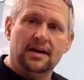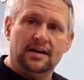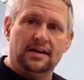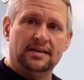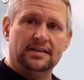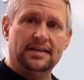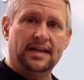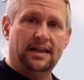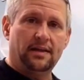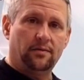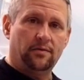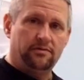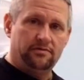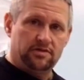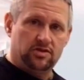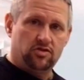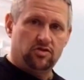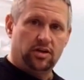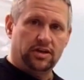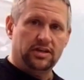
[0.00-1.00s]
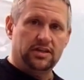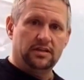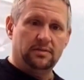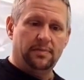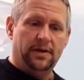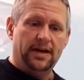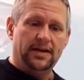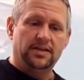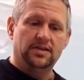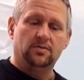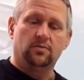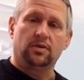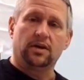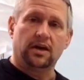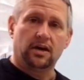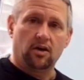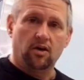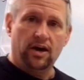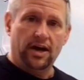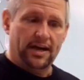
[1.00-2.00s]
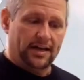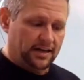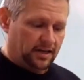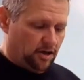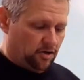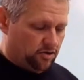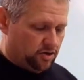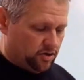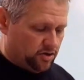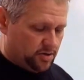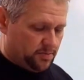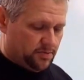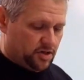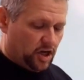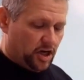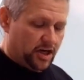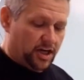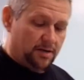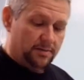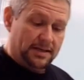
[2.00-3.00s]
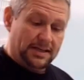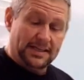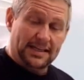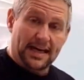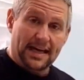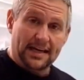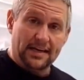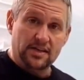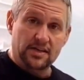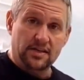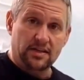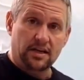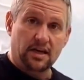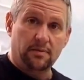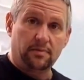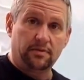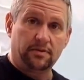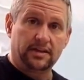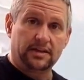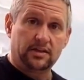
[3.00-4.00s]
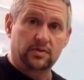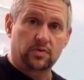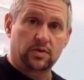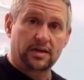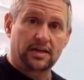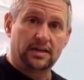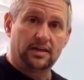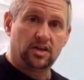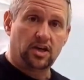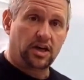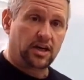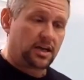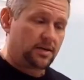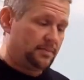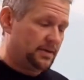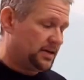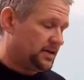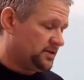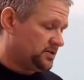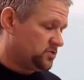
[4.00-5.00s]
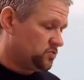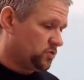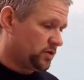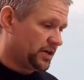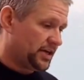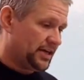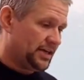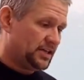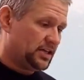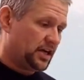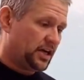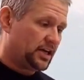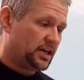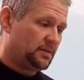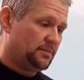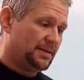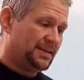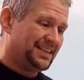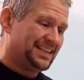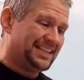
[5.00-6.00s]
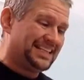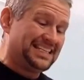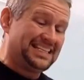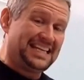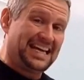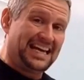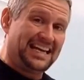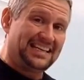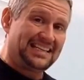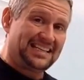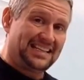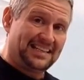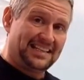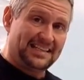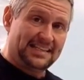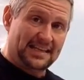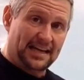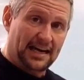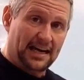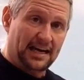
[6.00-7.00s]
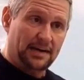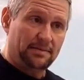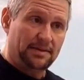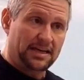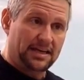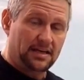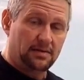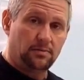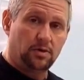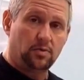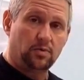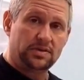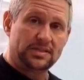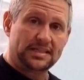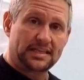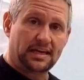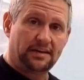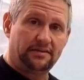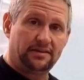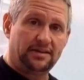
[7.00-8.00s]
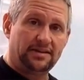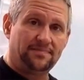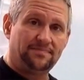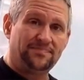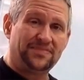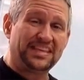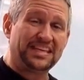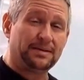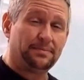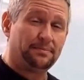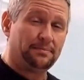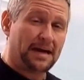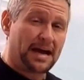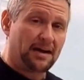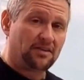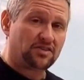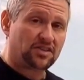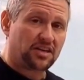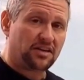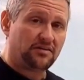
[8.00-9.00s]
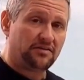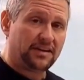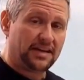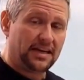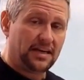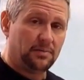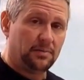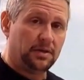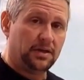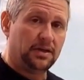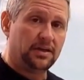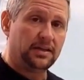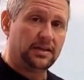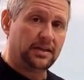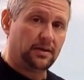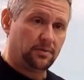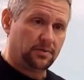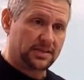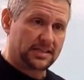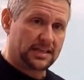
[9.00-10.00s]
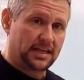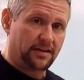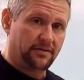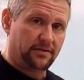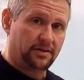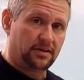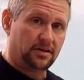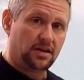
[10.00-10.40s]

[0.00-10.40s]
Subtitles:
Now that we've instructed the patient, we're going to go ahead and go do some documentation. A couple things we're going to document is we're going to document the date and the time the enema was given, the amount of enema that was given.